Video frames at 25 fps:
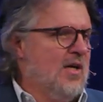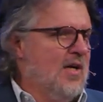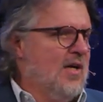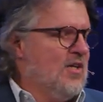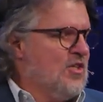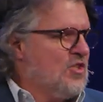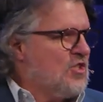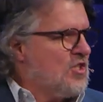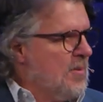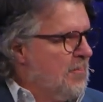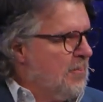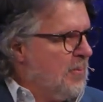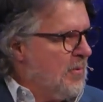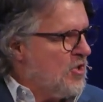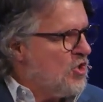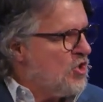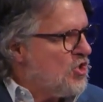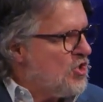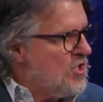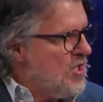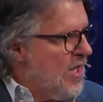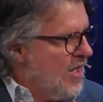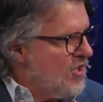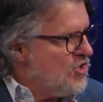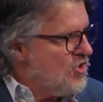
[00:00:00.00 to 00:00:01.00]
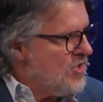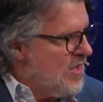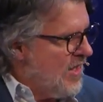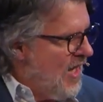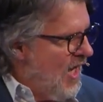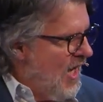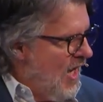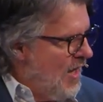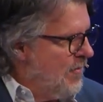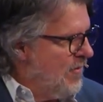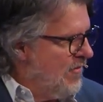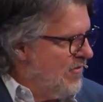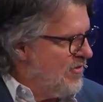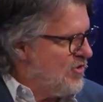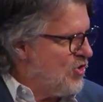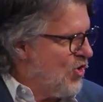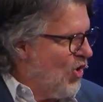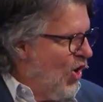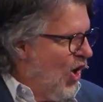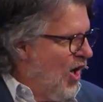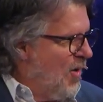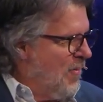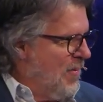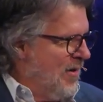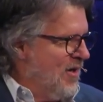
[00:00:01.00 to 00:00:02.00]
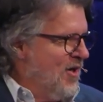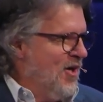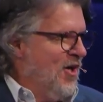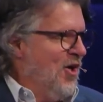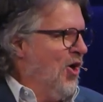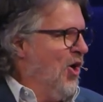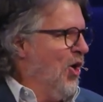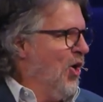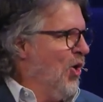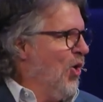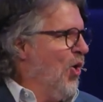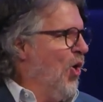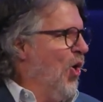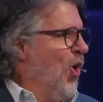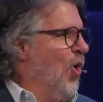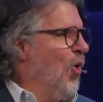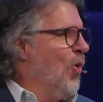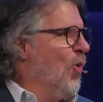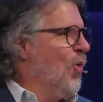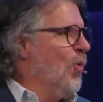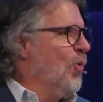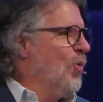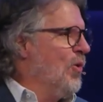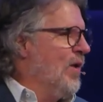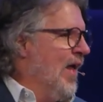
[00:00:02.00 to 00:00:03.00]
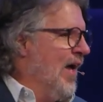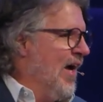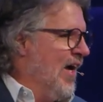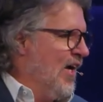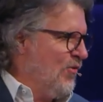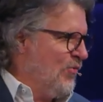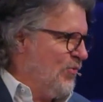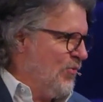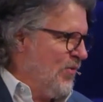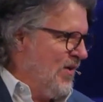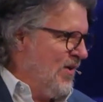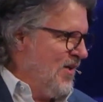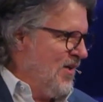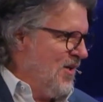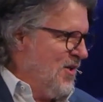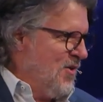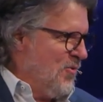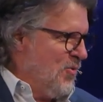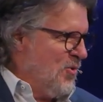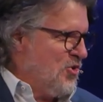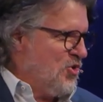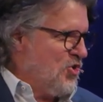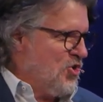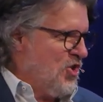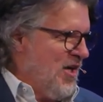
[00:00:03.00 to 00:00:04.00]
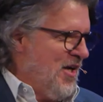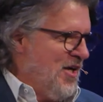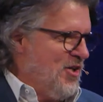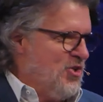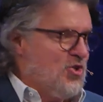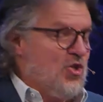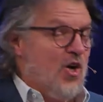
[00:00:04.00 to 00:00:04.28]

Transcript: simply just touched the hem of his garment, her whole life was changed.